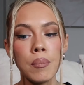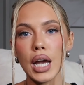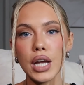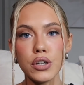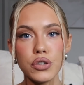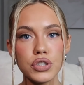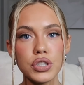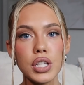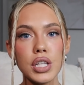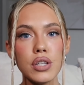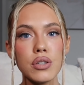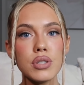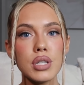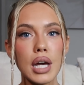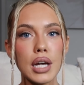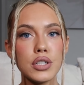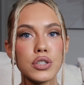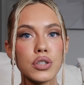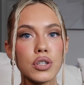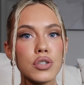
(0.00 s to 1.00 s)
I usually use
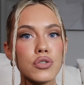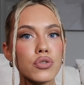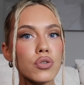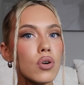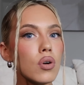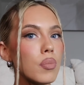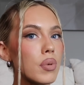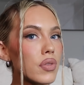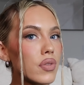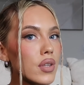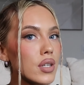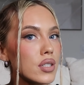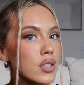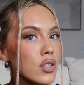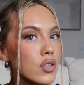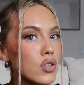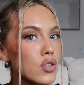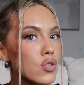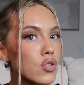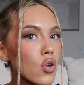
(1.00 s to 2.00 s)
edge control, but this
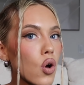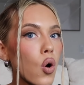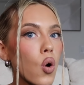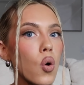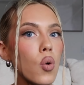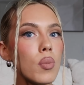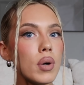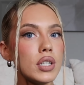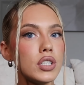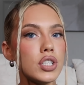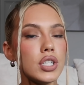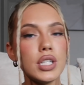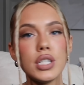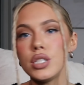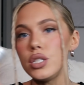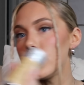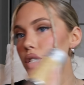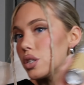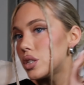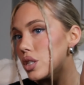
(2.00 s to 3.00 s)
is so much
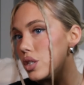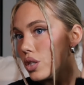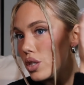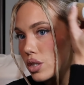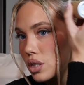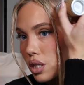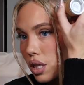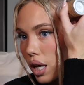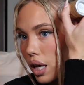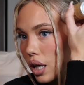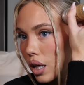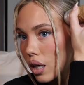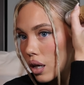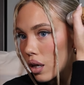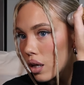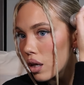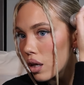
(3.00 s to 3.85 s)
easier to just like,